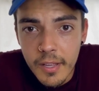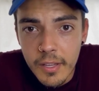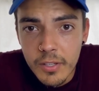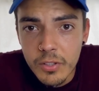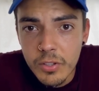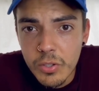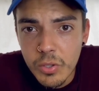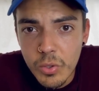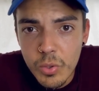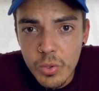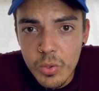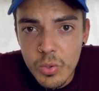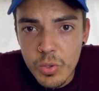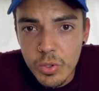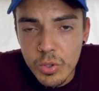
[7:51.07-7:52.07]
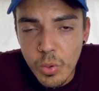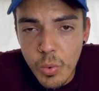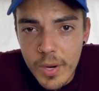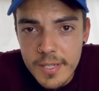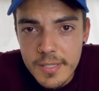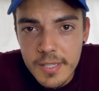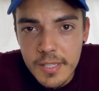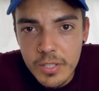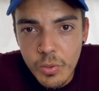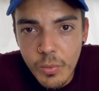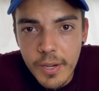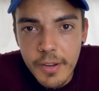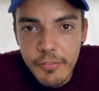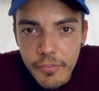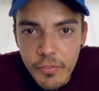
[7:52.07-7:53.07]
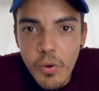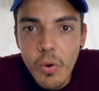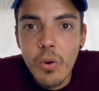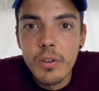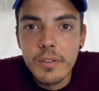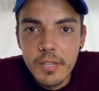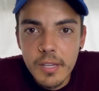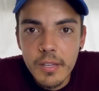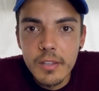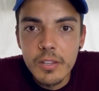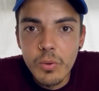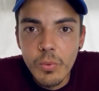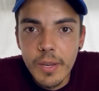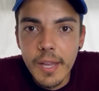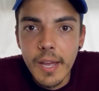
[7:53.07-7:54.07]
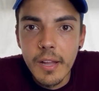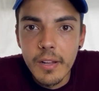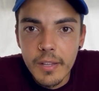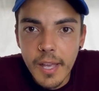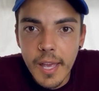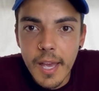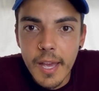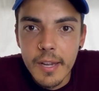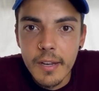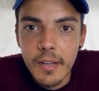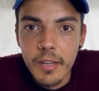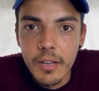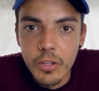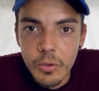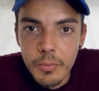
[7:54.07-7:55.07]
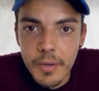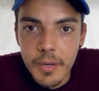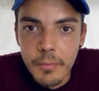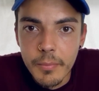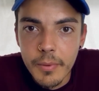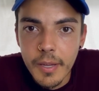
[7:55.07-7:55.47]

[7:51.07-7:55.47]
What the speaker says: 2024 T3 LCAD aluminum,